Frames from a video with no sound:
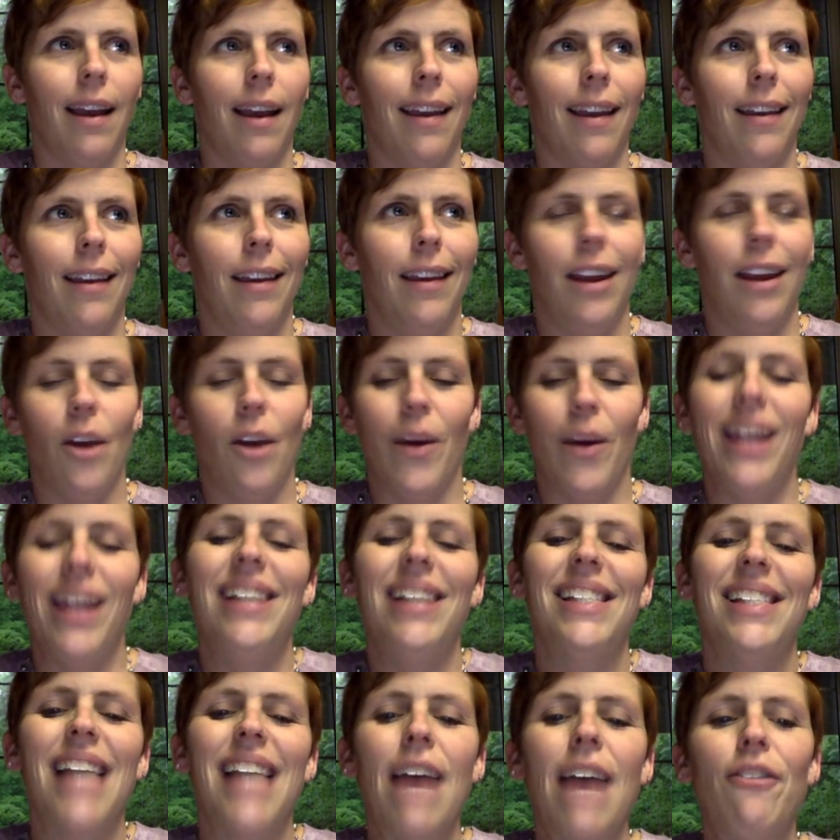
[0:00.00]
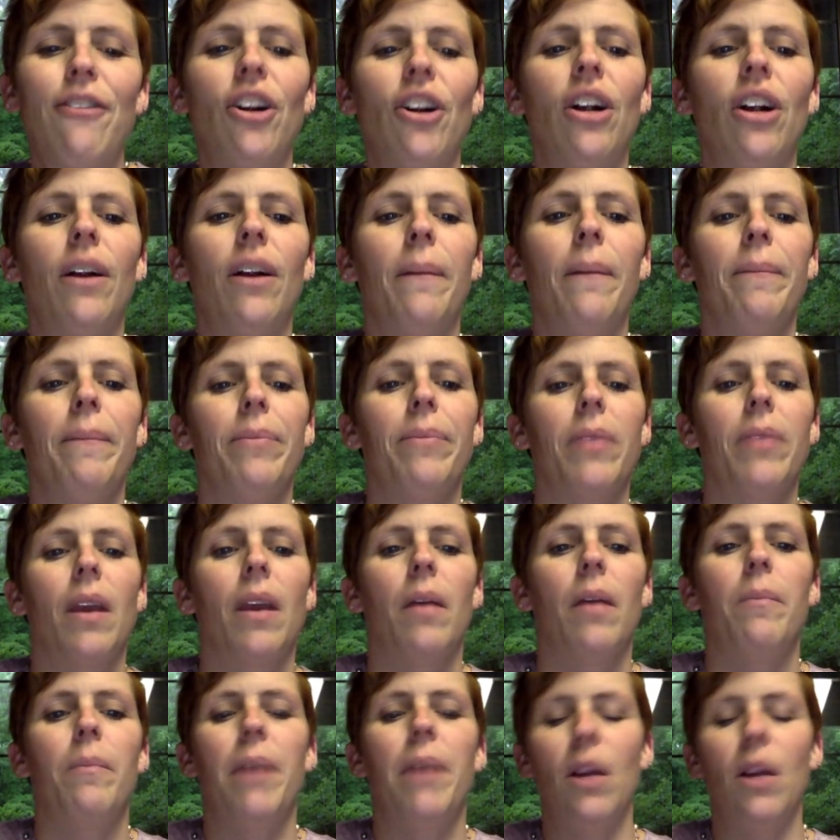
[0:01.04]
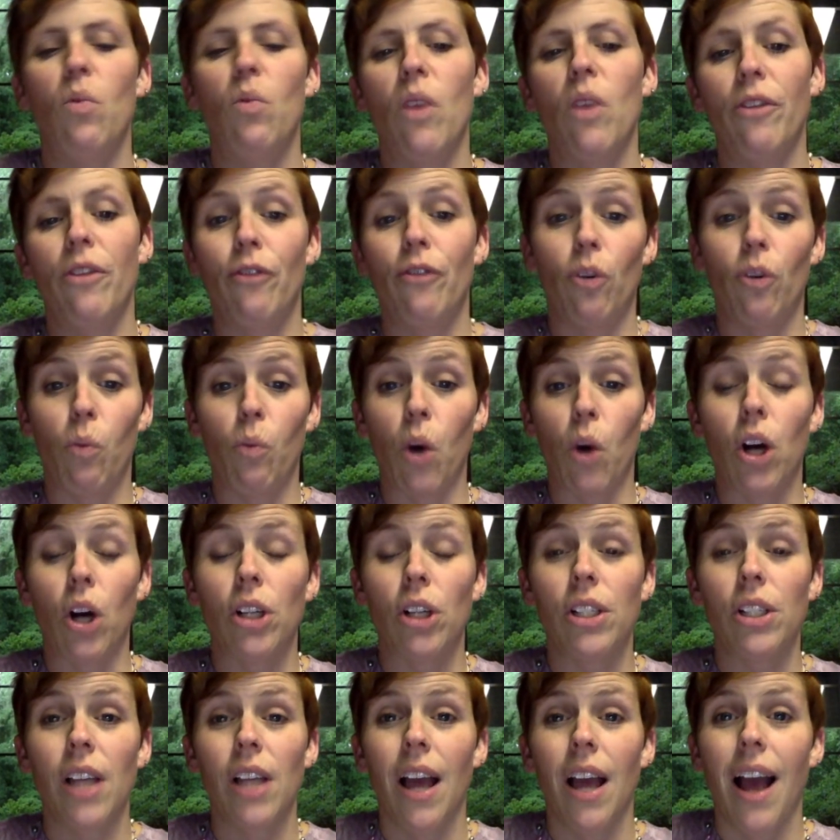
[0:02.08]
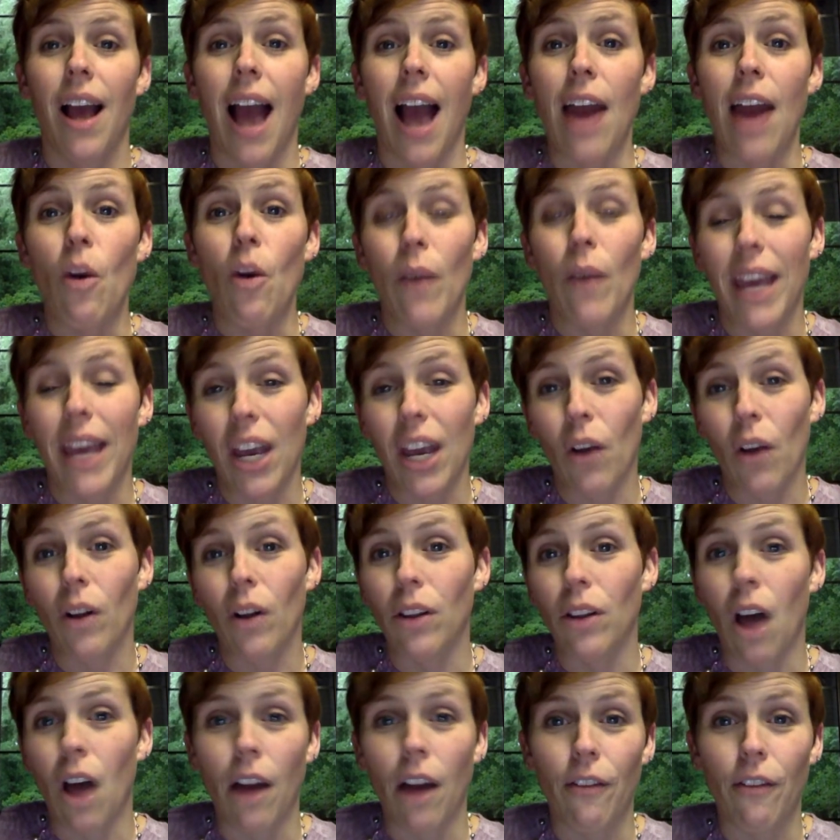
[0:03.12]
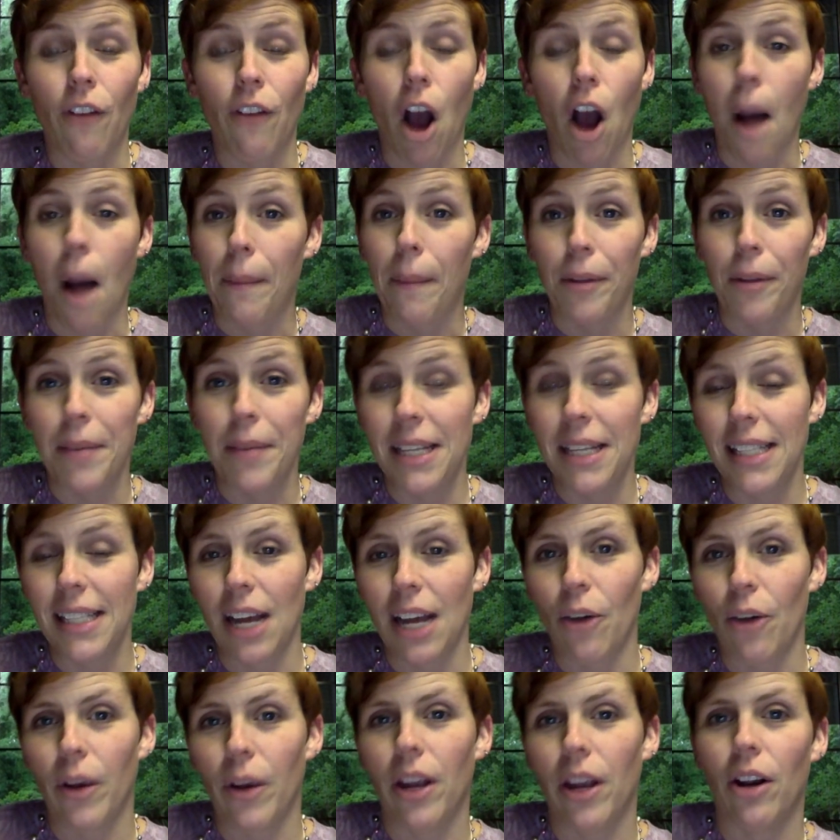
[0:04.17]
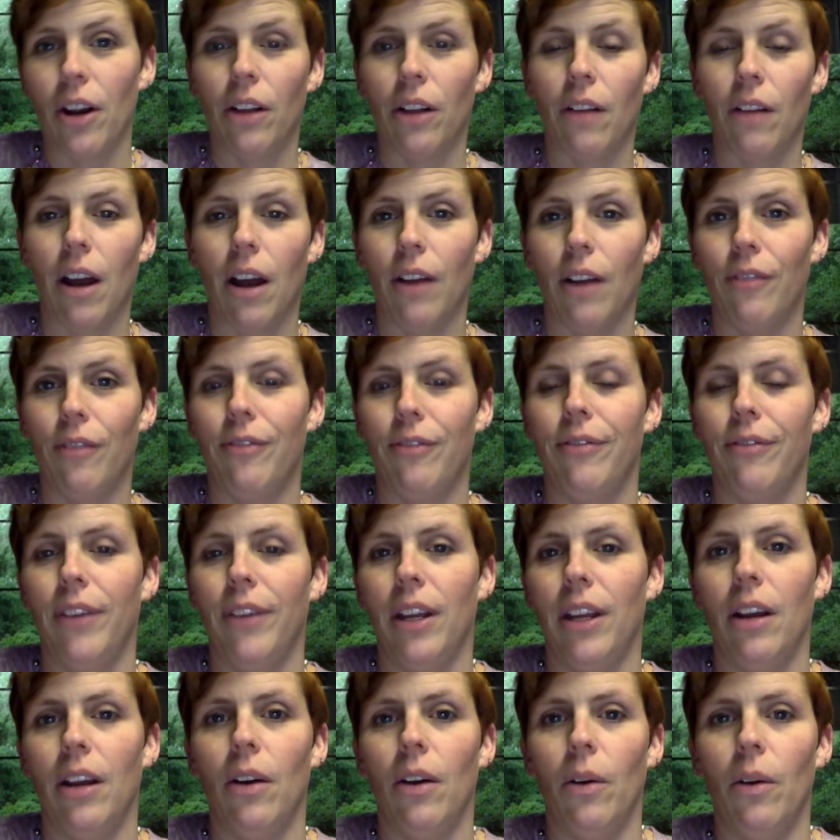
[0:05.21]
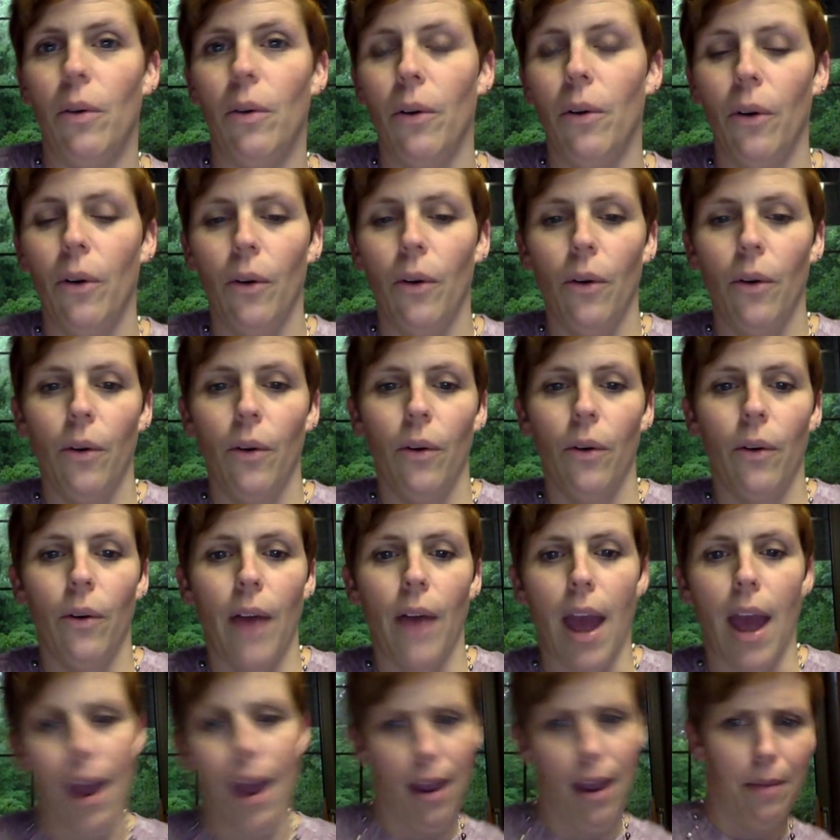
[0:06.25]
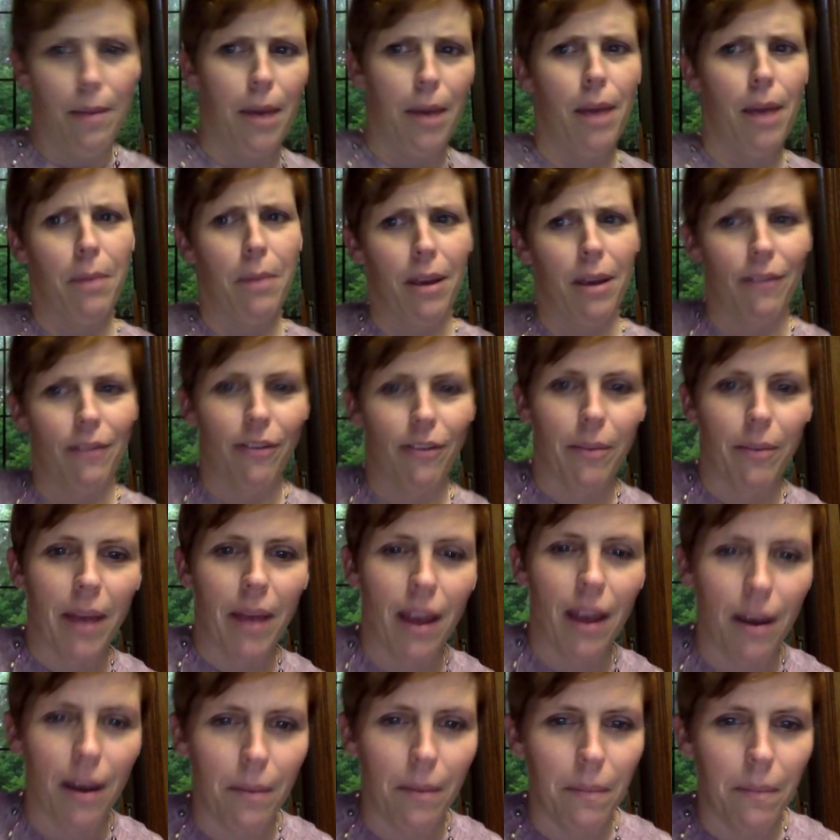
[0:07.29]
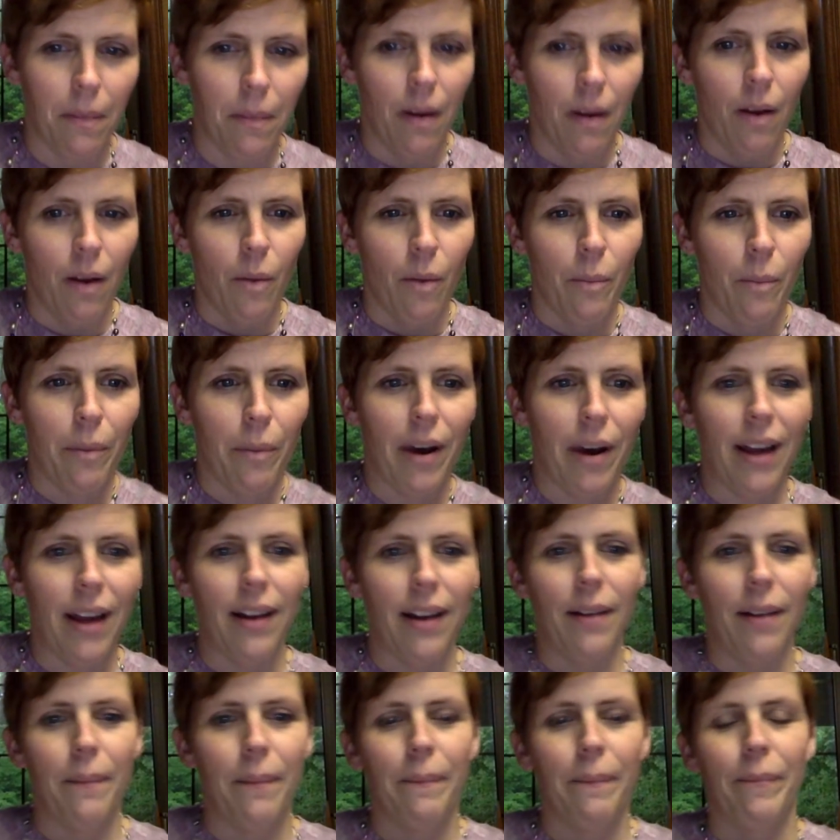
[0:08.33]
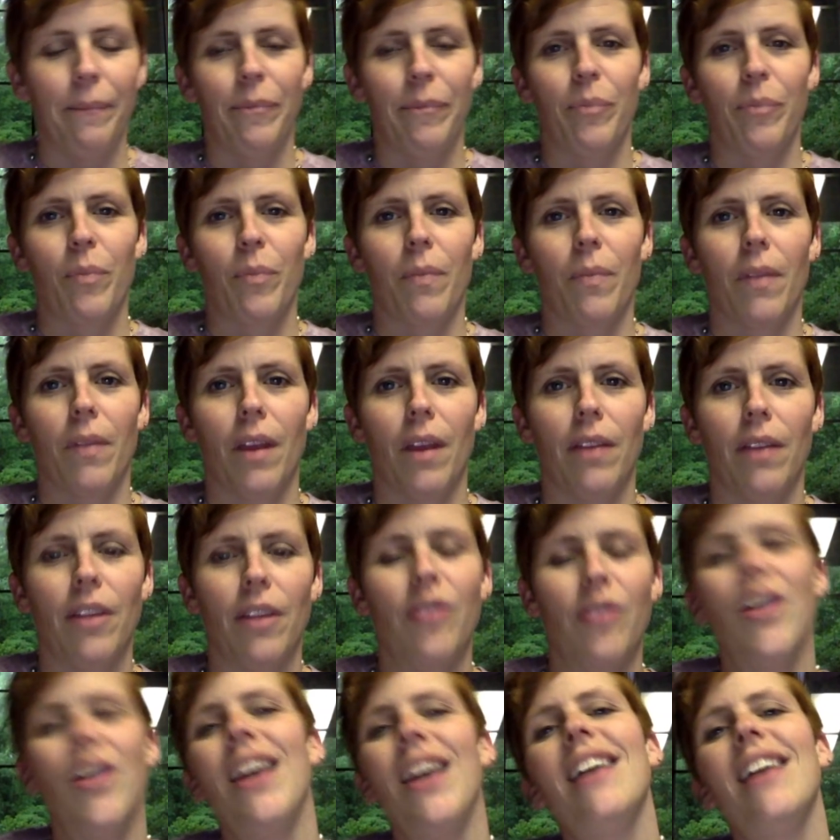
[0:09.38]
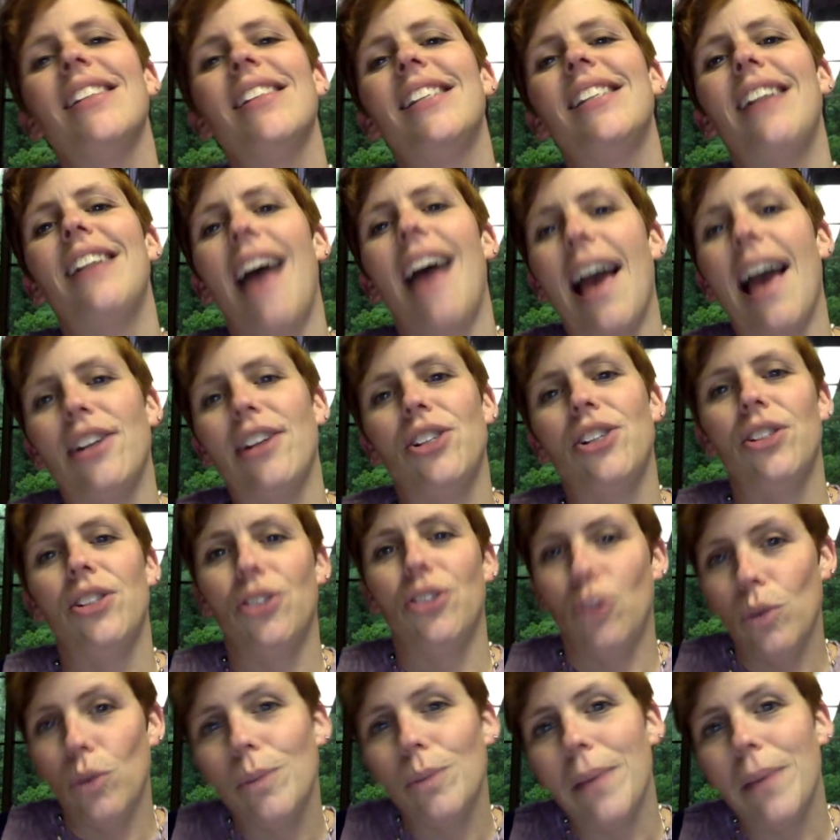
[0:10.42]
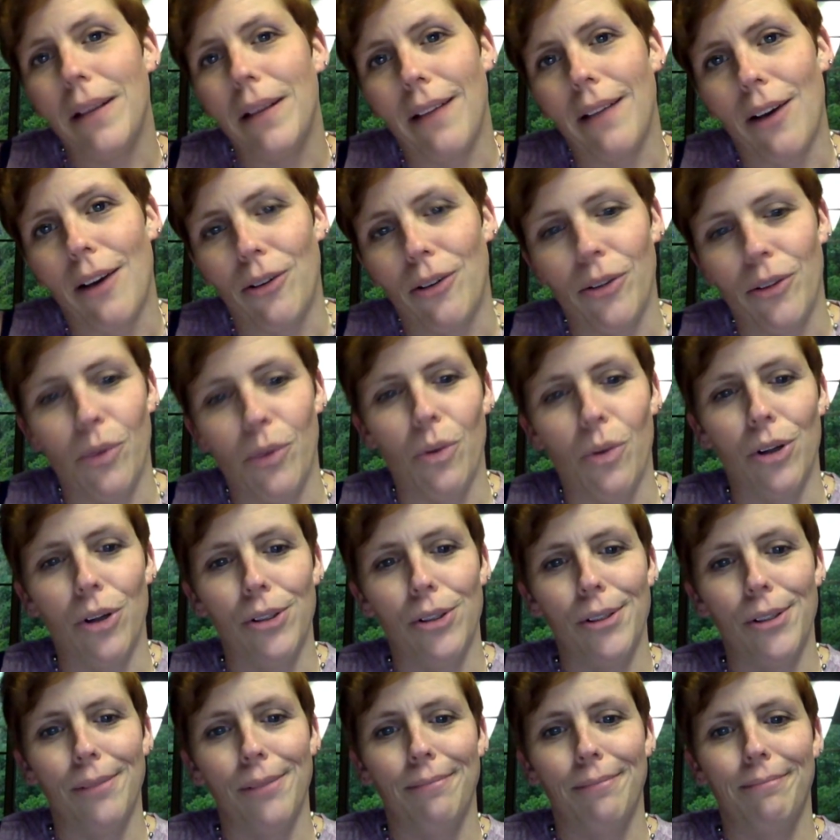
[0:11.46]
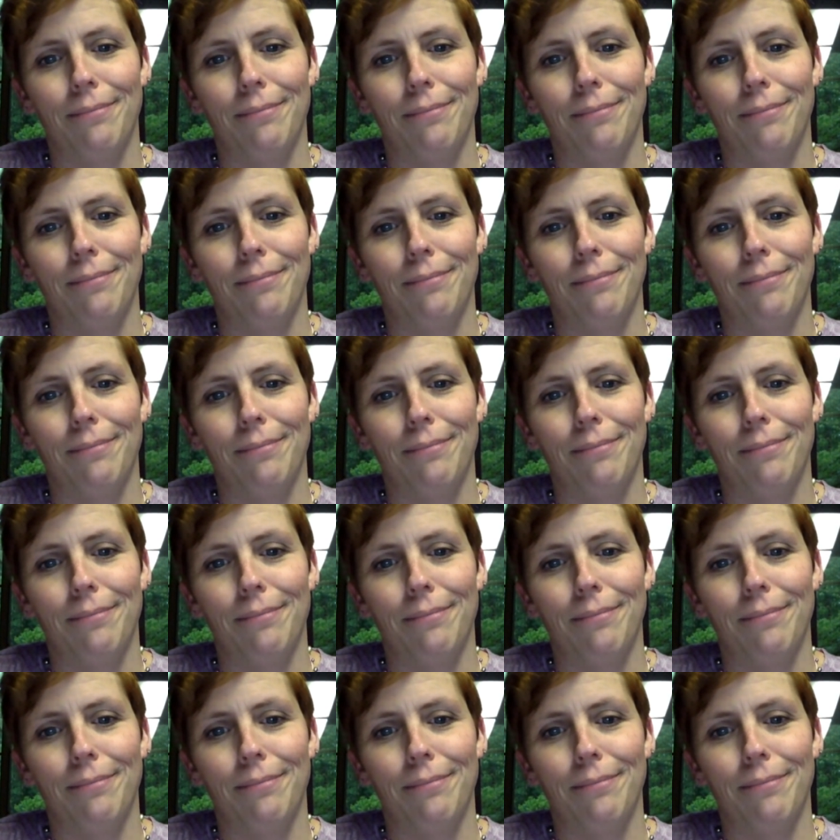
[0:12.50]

You know, he's never been one for words. I don't hear a lot of compliments. I don't hear a lot of, you know, hey, baby from him. But the thing is that actions do speak louder than words.